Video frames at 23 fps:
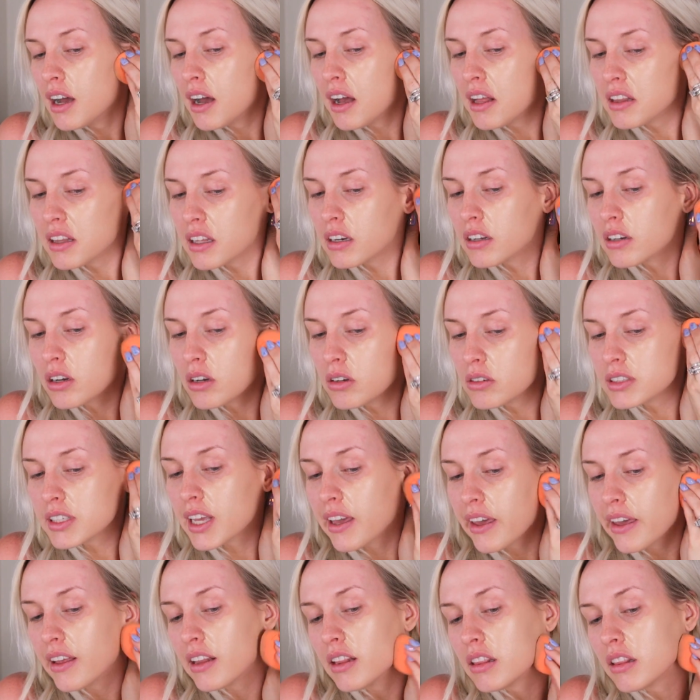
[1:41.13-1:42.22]
a little goes
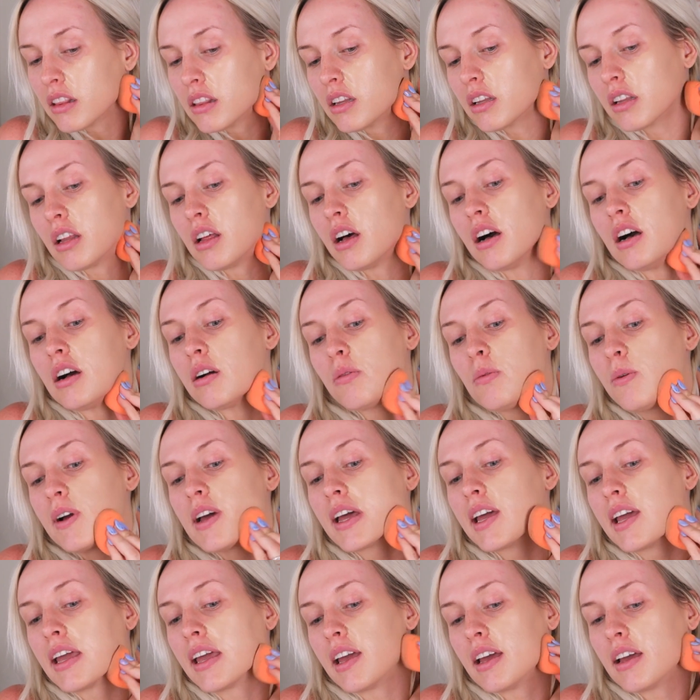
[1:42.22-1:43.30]
a long
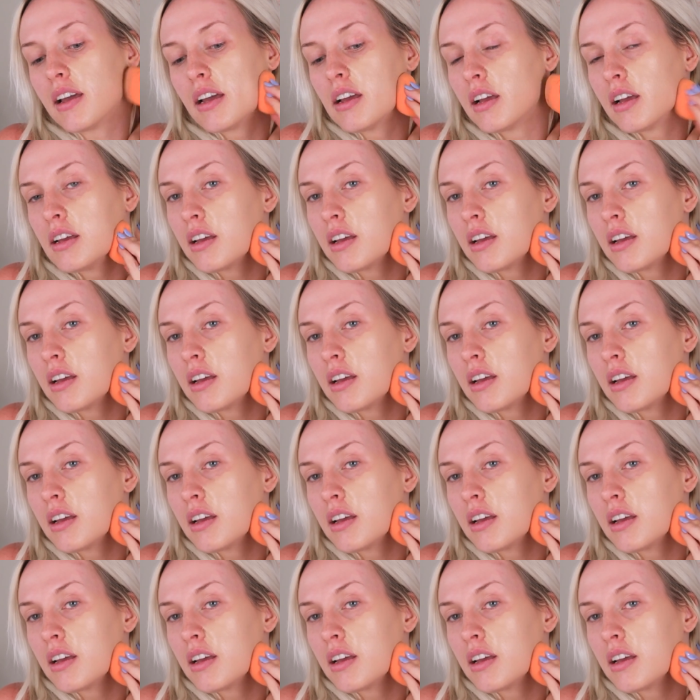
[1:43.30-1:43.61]
way.